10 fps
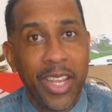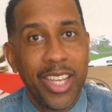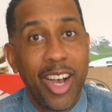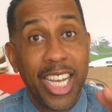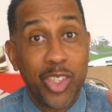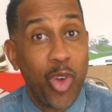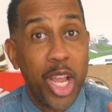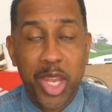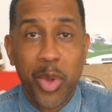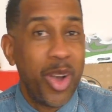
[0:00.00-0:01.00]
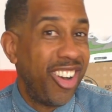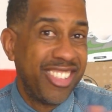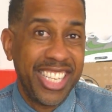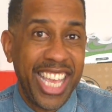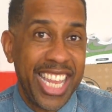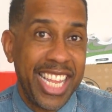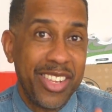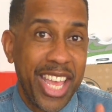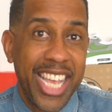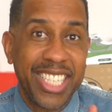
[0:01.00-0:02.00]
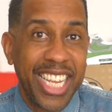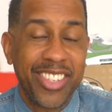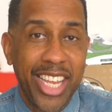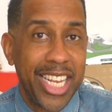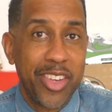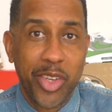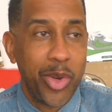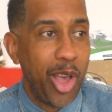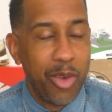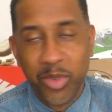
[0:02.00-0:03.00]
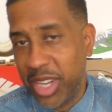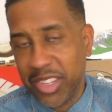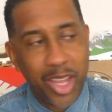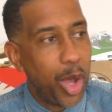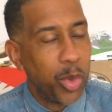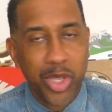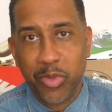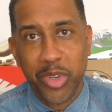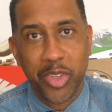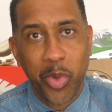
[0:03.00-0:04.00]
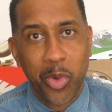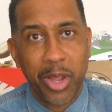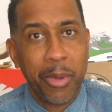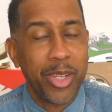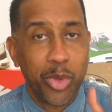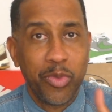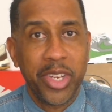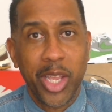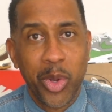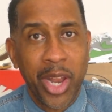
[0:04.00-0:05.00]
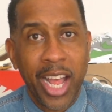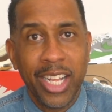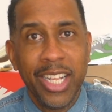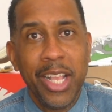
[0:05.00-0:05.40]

I tried so hard to get those Air Tech Challenge 2 Lavas. That's a whole different story. I might do a video on that.